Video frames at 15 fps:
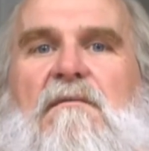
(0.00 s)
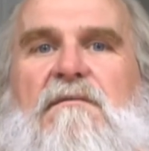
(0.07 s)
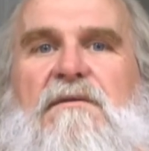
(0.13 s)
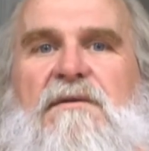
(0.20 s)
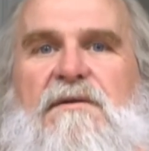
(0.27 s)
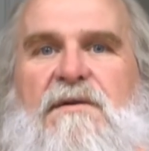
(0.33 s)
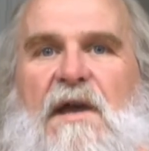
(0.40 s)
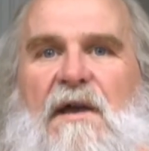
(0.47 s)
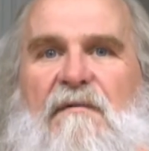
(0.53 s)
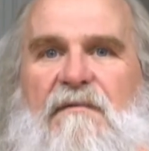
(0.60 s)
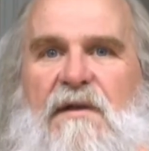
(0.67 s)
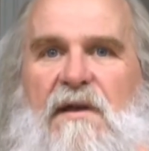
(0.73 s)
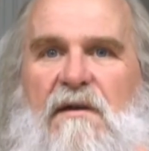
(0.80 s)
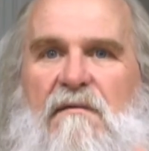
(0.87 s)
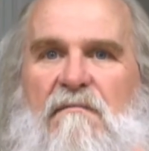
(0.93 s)

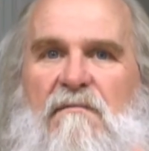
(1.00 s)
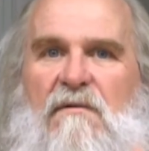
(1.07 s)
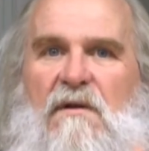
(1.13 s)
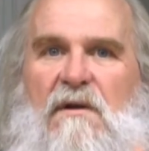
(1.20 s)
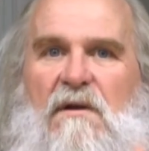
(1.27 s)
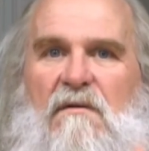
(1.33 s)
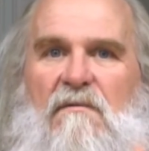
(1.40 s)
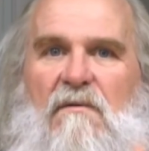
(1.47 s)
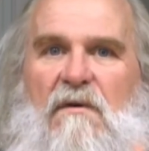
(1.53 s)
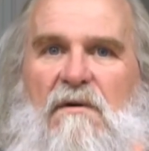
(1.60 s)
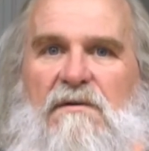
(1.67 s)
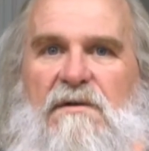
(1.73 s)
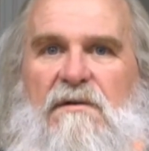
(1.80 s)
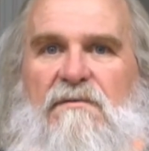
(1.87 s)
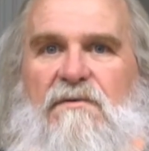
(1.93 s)
safety,
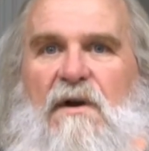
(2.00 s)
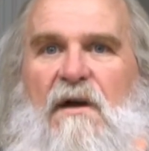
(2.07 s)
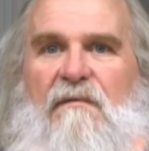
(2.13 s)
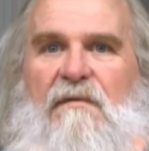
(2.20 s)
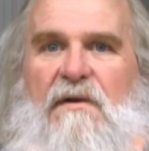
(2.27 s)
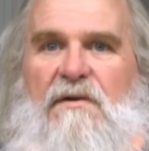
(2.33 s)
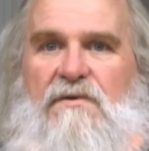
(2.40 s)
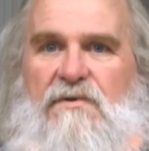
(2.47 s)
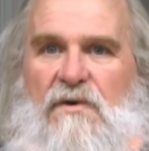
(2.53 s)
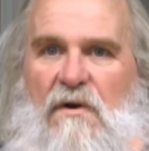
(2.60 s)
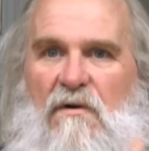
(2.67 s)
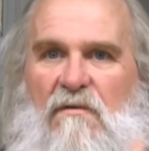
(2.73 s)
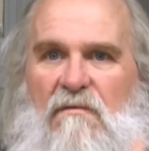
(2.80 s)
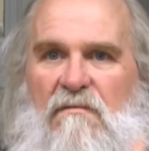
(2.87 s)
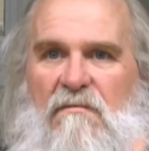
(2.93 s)
work zone traffic
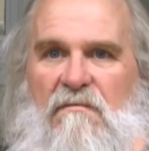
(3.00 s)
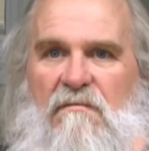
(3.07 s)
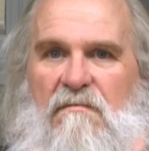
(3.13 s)
control